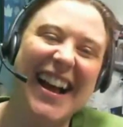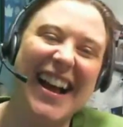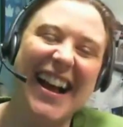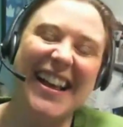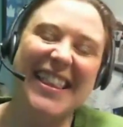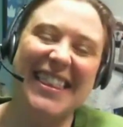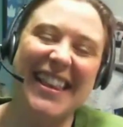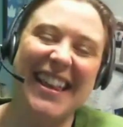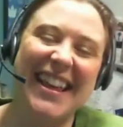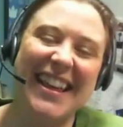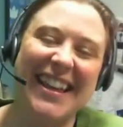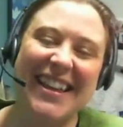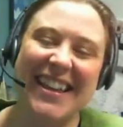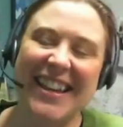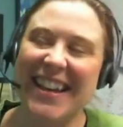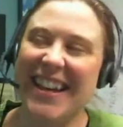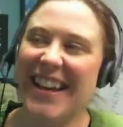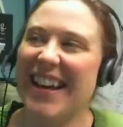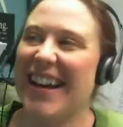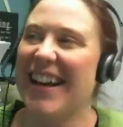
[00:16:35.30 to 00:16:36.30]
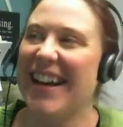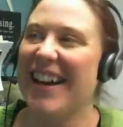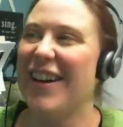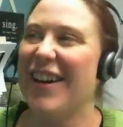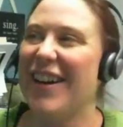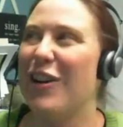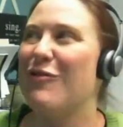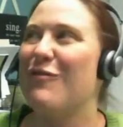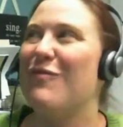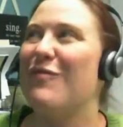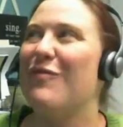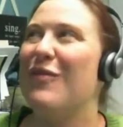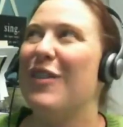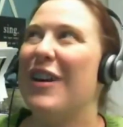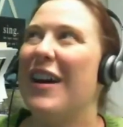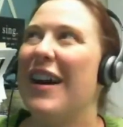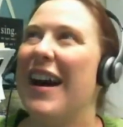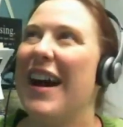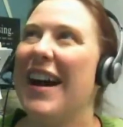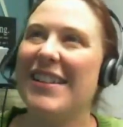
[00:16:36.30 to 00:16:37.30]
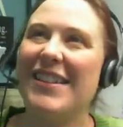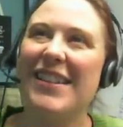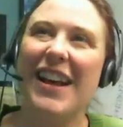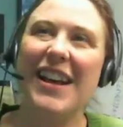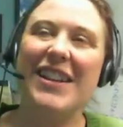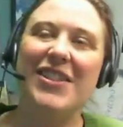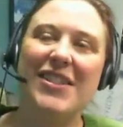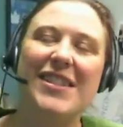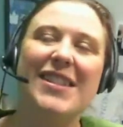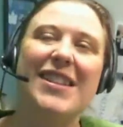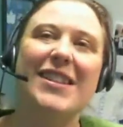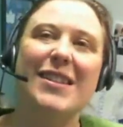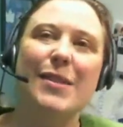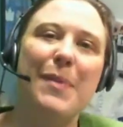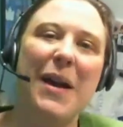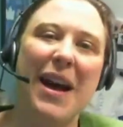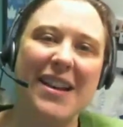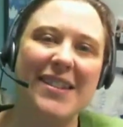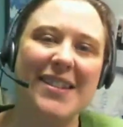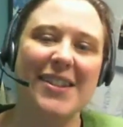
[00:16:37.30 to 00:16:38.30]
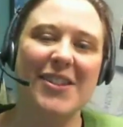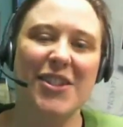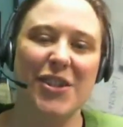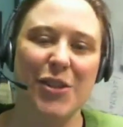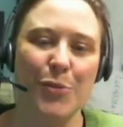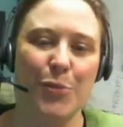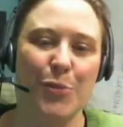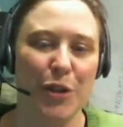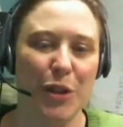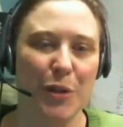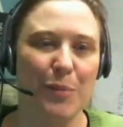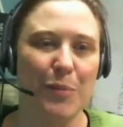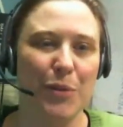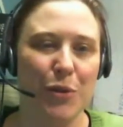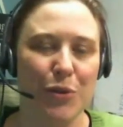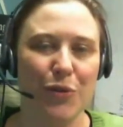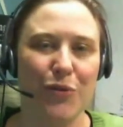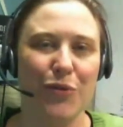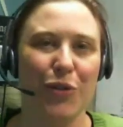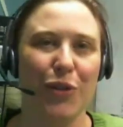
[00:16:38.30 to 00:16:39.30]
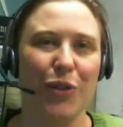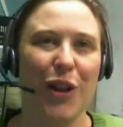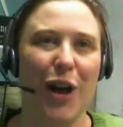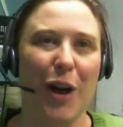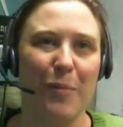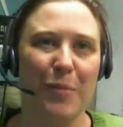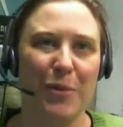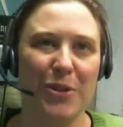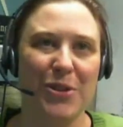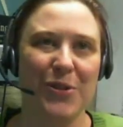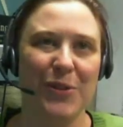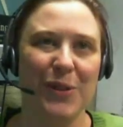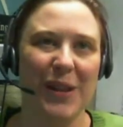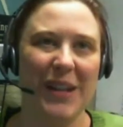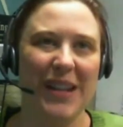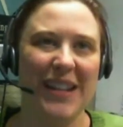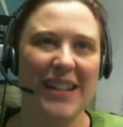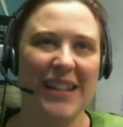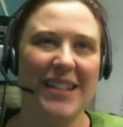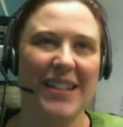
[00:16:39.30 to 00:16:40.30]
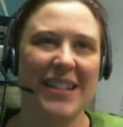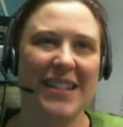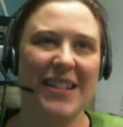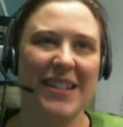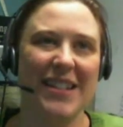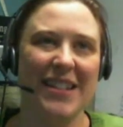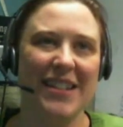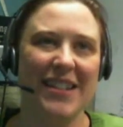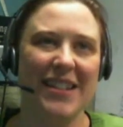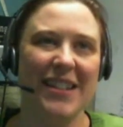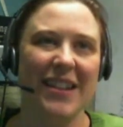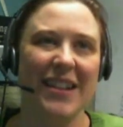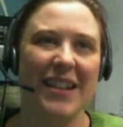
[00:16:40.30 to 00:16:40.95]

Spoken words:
I think I just, this passage is a really beautiful opportunity to